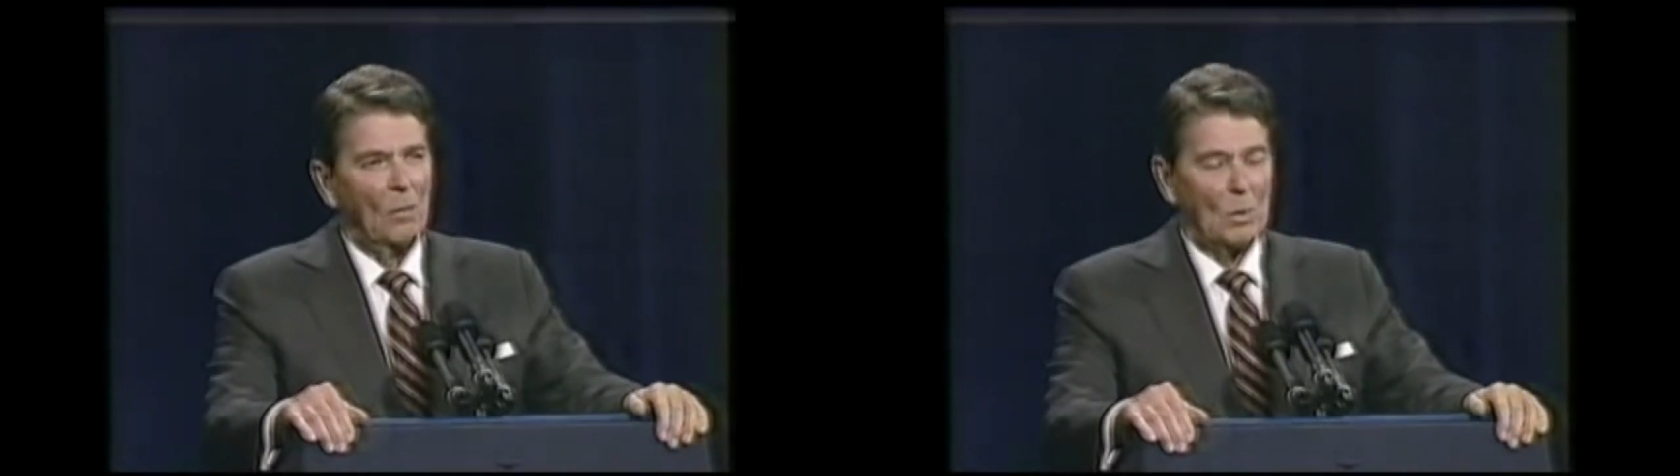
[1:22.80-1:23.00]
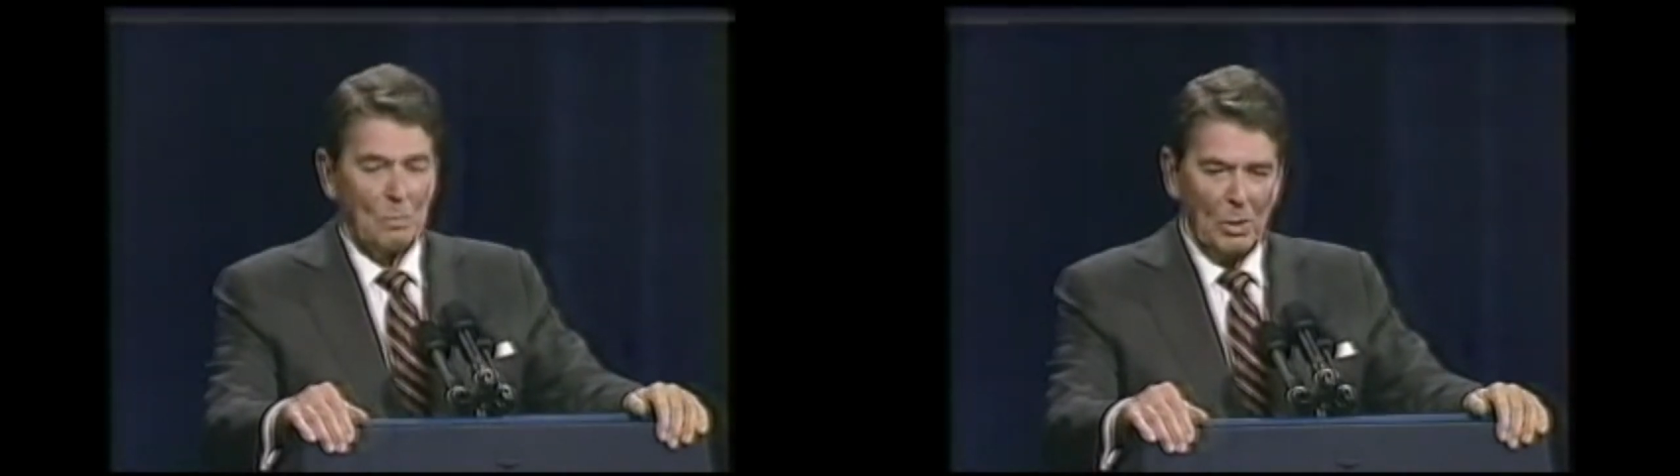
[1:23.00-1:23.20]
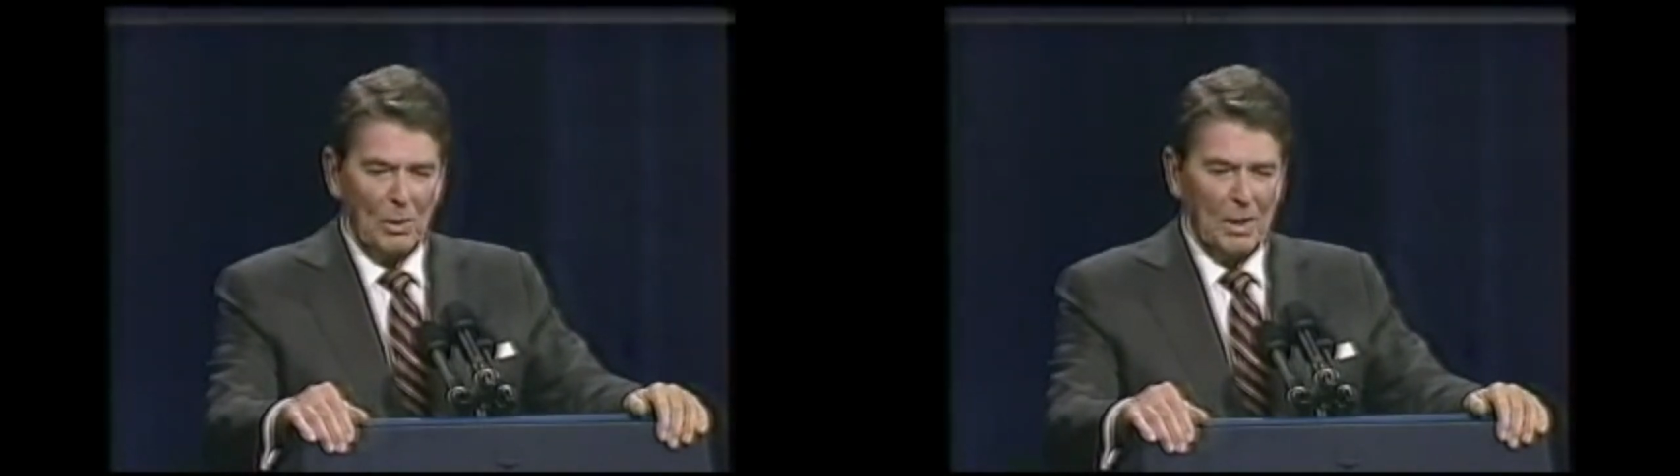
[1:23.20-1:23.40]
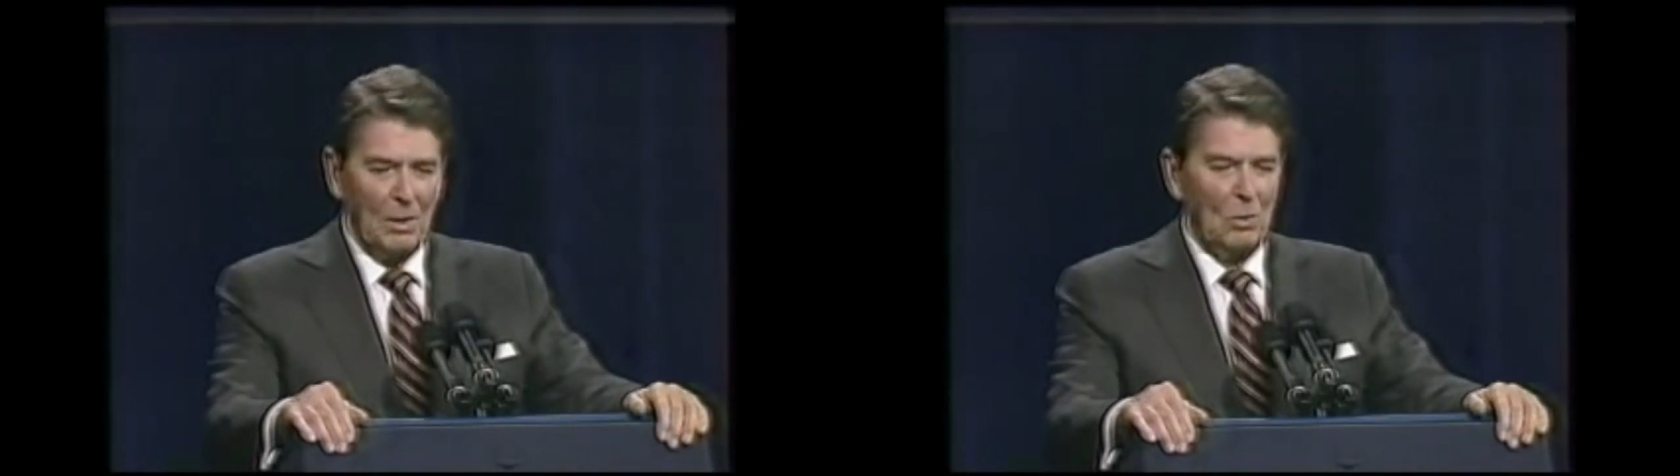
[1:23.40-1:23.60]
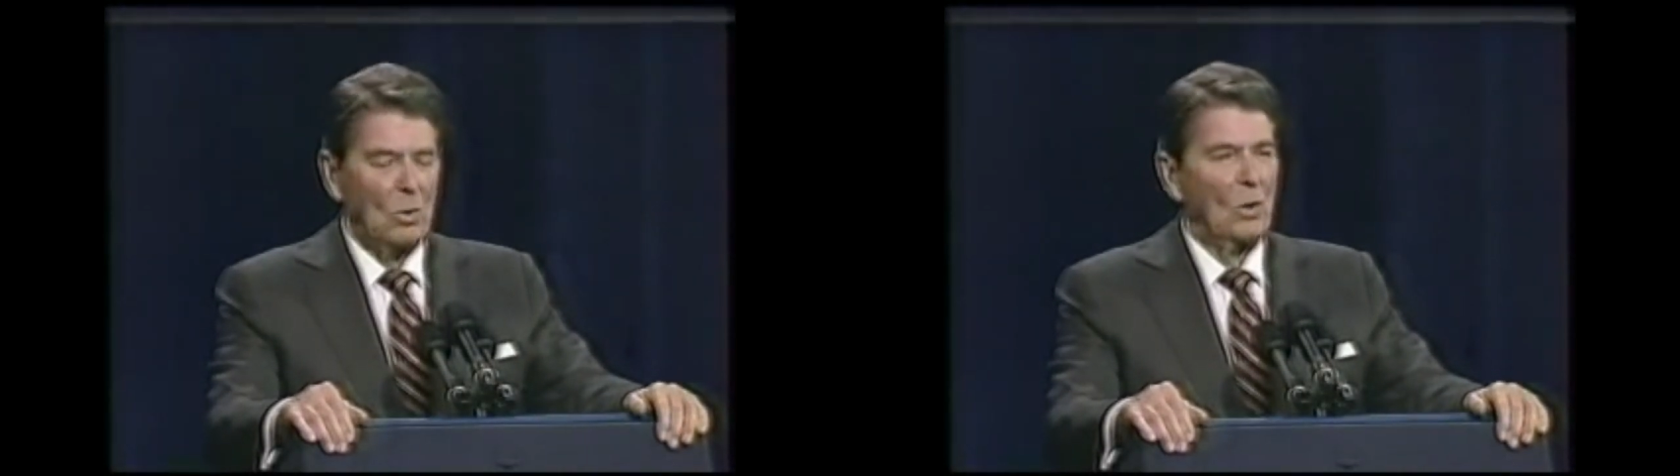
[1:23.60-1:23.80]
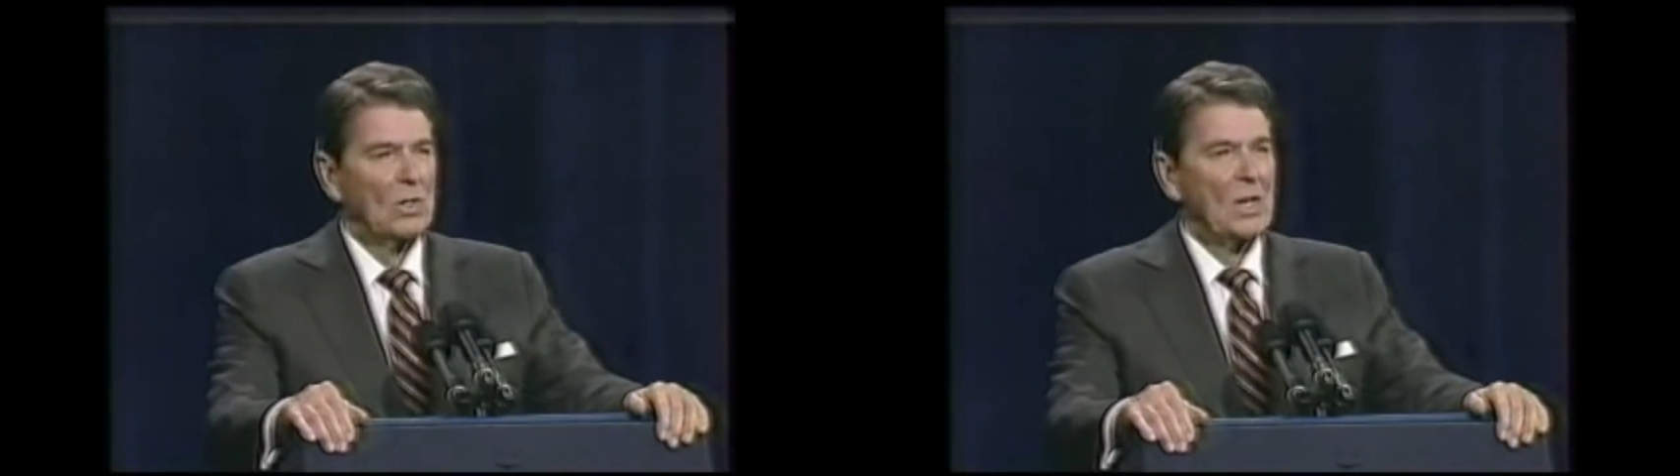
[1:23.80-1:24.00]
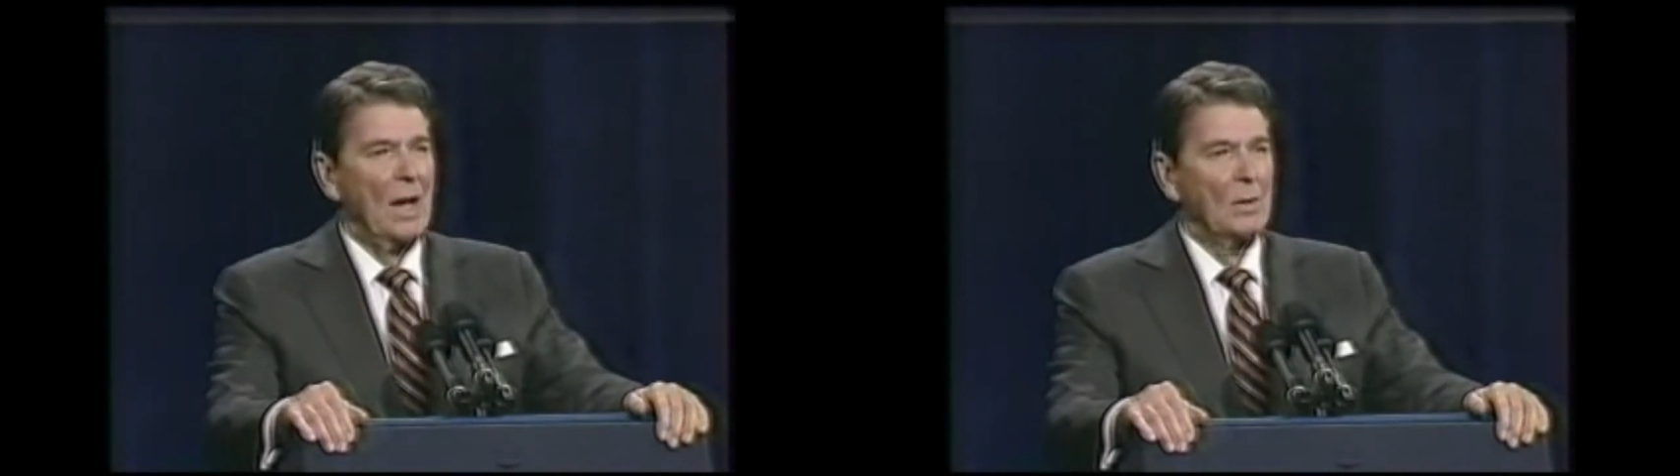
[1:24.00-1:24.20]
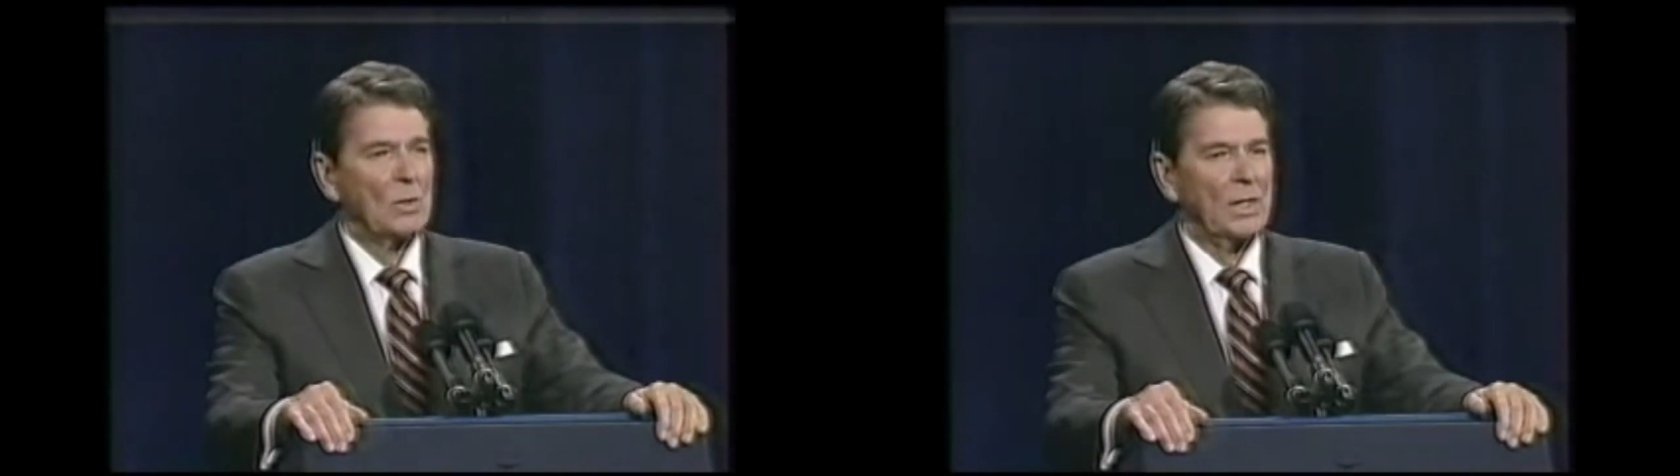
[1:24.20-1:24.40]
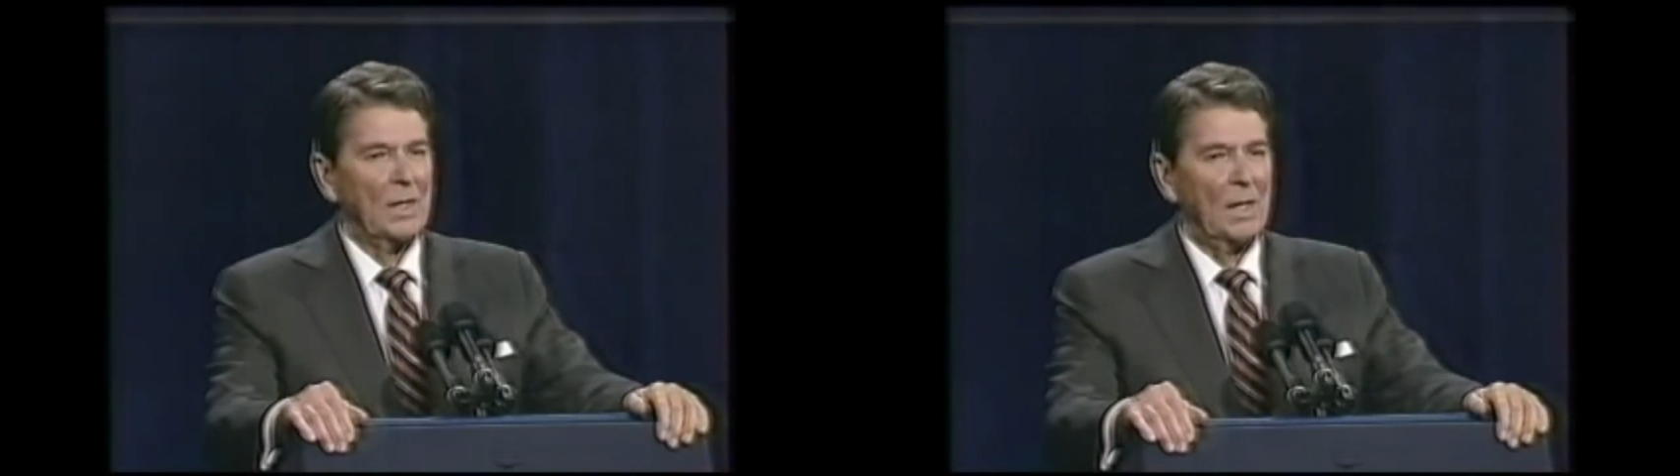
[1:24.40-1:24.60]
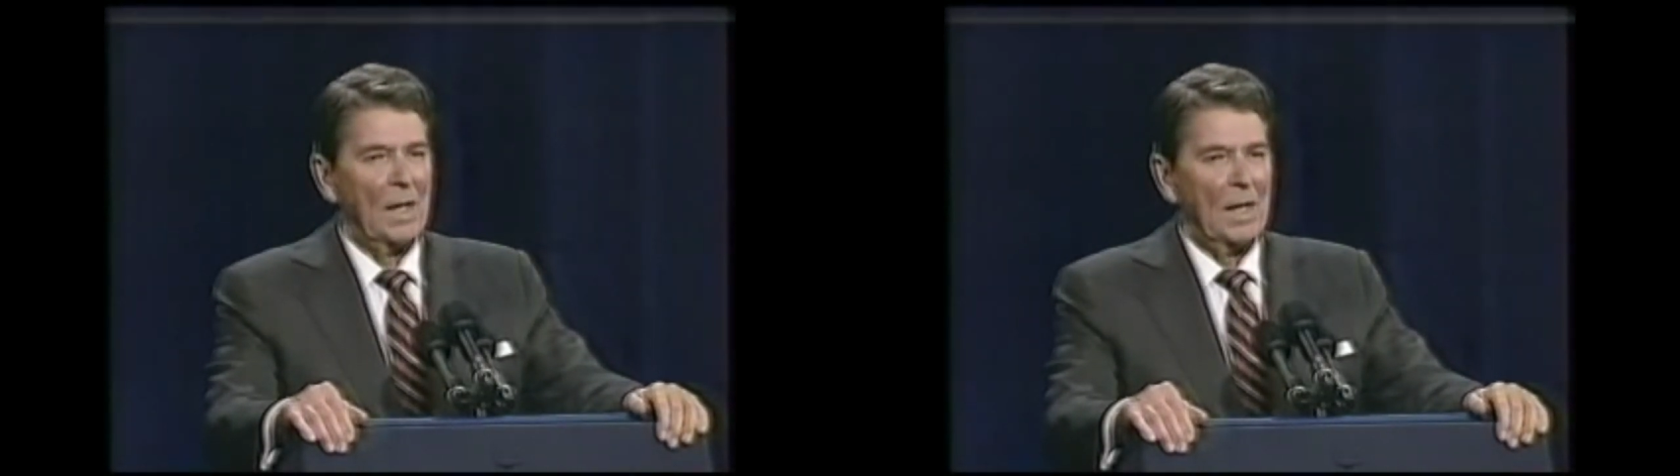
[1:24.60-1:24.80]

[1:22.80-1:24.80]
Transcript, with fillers: was building low-cost housing,